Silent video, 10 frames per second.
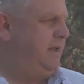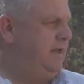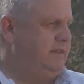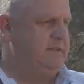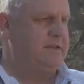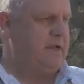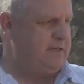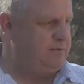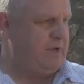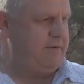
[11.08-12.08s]
In this
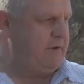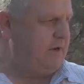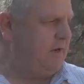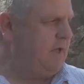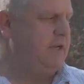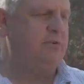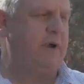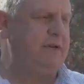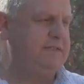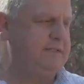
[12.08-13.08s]
case we have a little
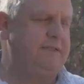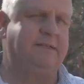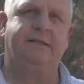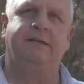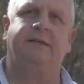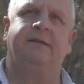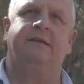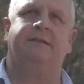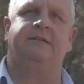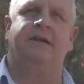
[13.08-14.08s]
lightweight
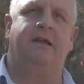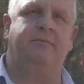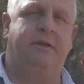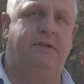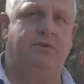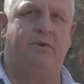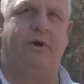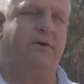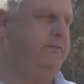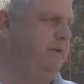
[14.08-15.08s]
Nissan
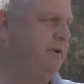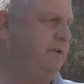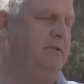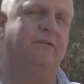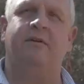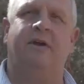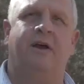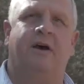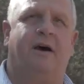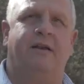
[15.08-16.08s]
NP200 vehicle,
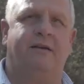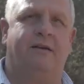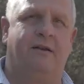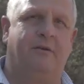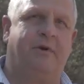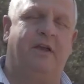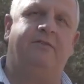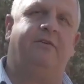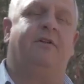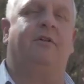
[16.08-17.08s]
ideal little
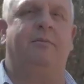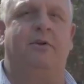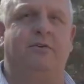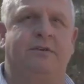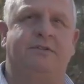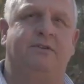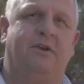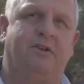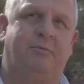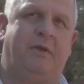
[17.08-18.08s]
base vehicle because it's not
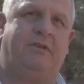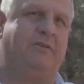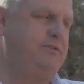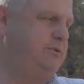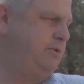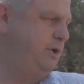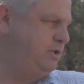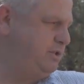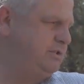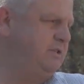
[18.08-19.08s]
expensive to
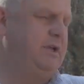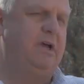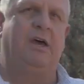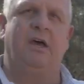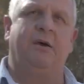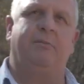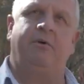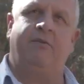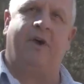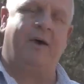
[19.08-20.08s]
purchase, but
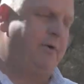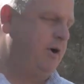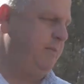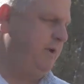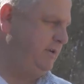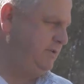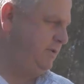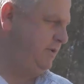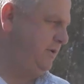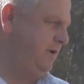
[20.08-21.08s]
we've up-armored it
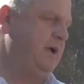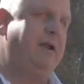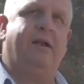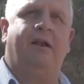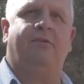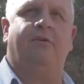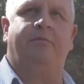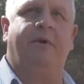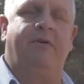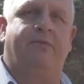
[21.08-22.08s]
to a level
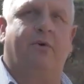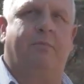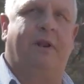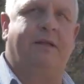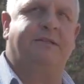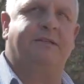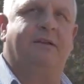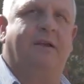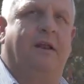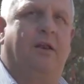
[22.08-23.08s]
B4 plus,
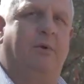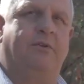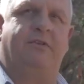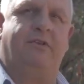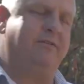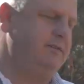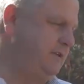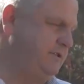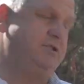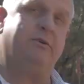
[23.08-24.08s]
in other words a
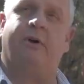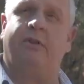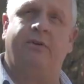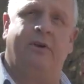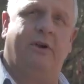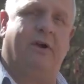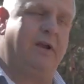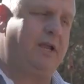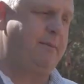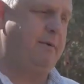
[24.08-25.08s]

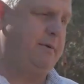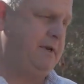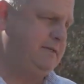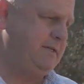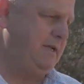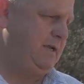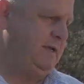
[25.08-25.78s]
762x39 capability.